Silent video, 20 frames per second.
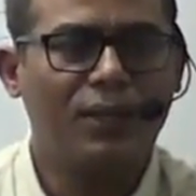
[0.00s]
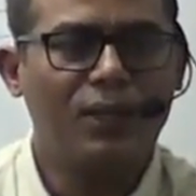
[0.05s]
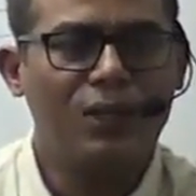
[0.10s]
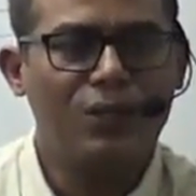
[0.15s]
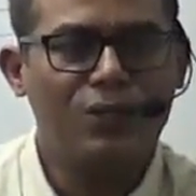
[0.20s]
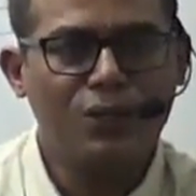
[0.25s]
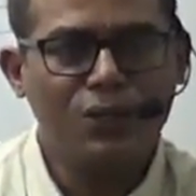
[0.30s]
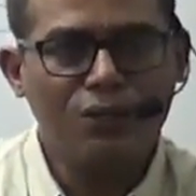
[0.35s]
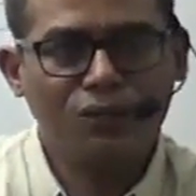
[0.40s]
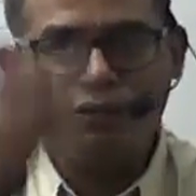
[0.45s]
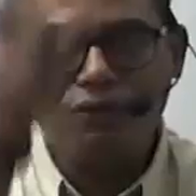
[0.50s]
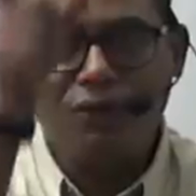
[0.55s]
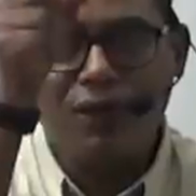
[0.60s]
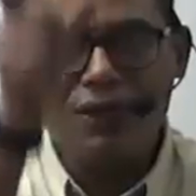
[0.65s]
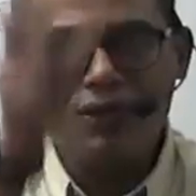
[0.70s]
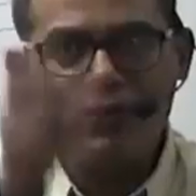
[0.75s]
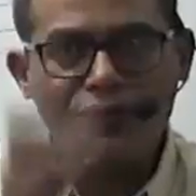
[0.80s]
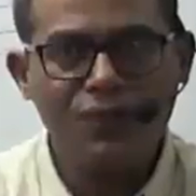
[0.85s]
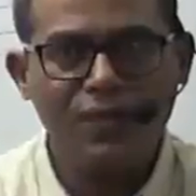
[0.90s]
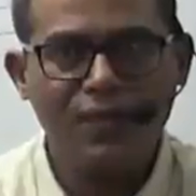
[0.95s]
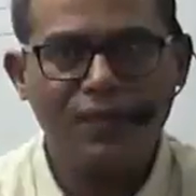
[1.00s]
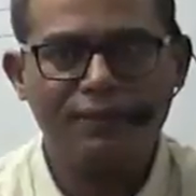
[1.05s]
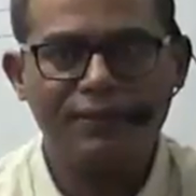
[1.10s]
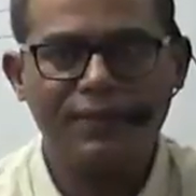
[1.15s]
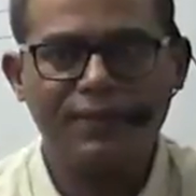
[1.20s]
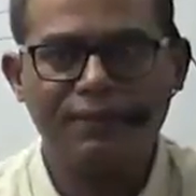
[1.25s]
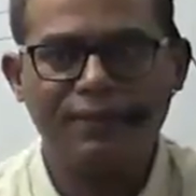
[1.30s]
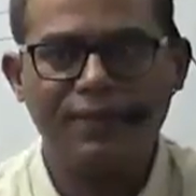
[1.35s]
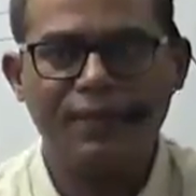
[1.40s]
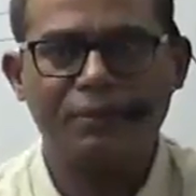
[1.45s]
So if once we have
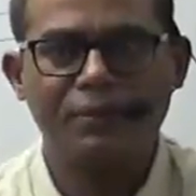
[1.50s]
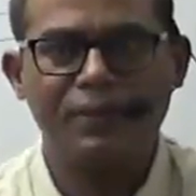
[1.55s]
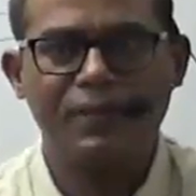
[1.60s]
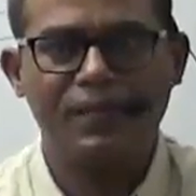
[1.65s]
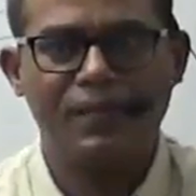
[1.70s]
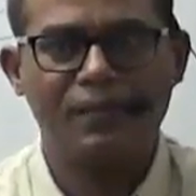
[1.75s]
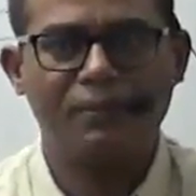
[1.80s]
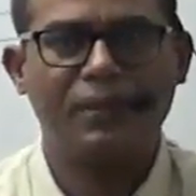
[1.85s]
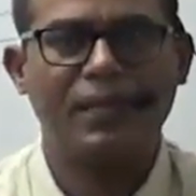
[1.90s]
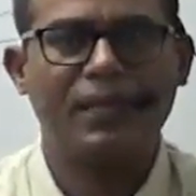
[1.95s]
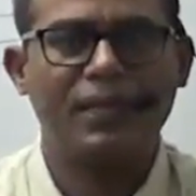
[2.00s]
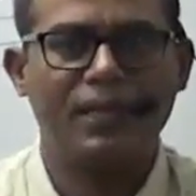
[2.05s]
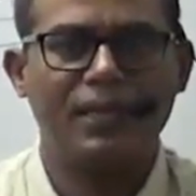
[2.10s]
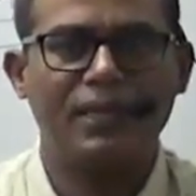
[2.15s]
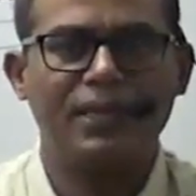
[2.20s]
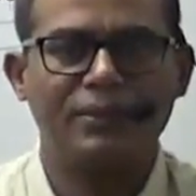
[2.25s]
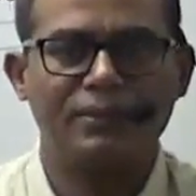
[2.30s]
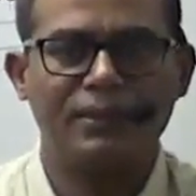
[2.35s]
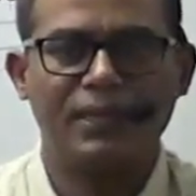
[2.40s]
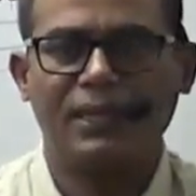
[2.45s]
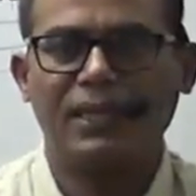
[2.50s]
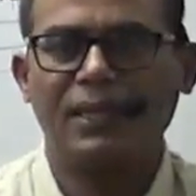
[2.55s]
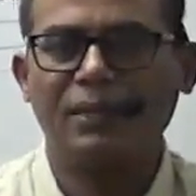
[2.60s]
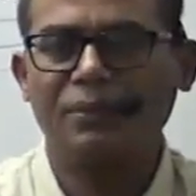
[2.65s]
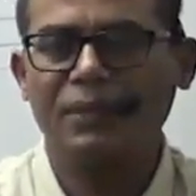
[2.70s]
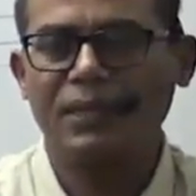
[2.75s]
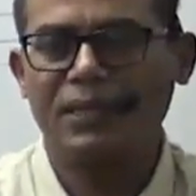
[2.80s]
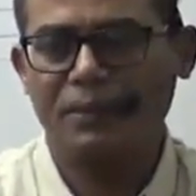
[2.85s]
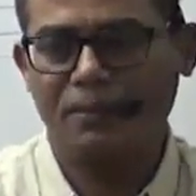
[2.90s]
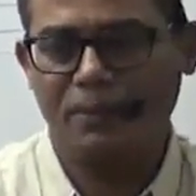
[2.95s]
developed that mechanism, that can
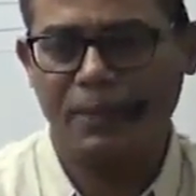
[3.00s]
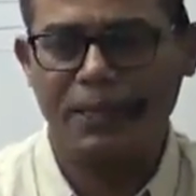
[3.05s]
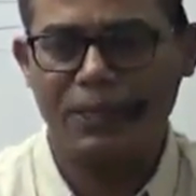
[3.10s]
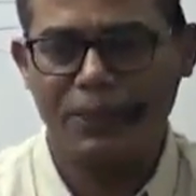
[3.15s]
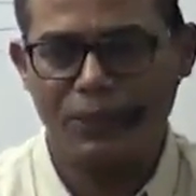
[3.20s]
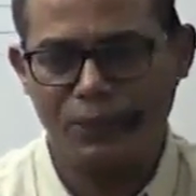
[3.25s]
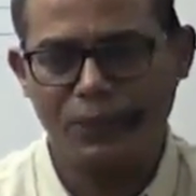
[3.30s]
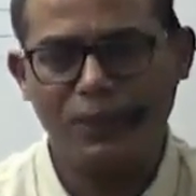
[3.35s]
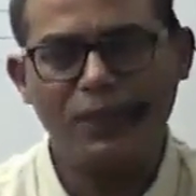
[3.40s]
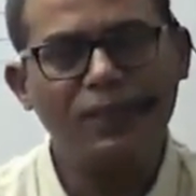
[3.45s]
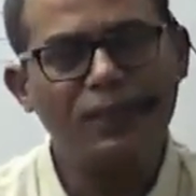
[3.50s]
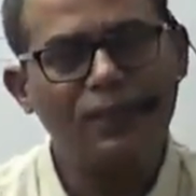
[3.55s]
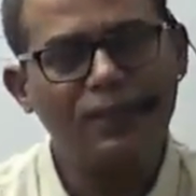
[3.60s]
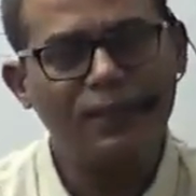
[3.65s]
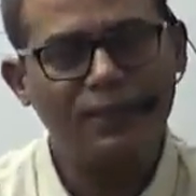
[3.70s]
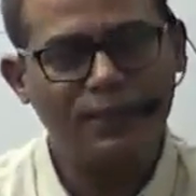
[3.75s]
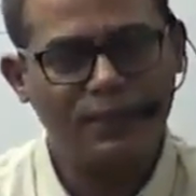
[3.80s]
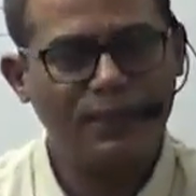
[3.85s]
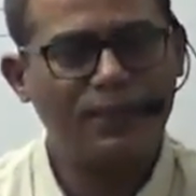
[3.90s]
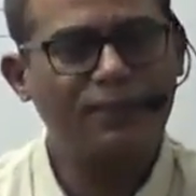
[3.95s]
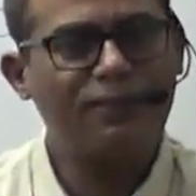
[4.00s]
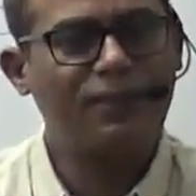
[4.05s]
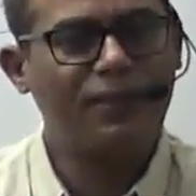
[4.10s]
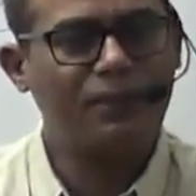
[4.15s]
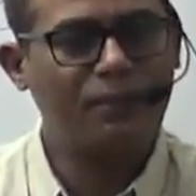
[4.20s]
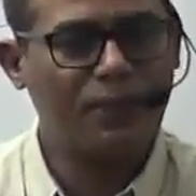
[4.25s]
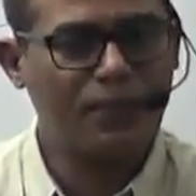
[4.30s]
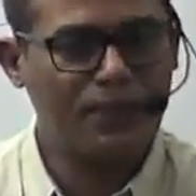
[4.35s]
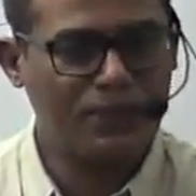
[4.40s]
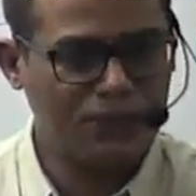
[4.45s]
be spread to the different
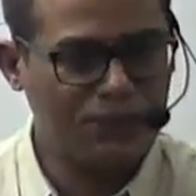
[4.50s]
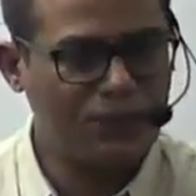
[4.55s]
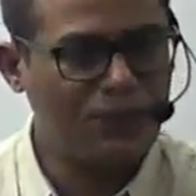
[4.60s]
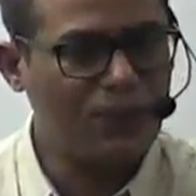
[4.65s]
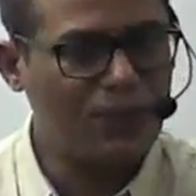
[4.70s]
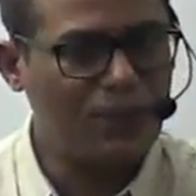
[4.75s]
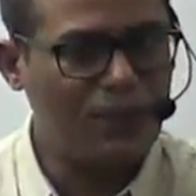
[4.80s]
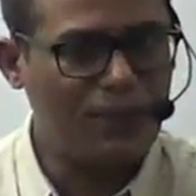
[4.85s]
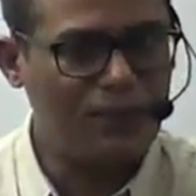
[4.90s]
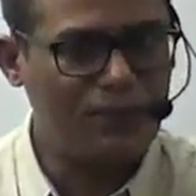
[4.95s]
parts of the world.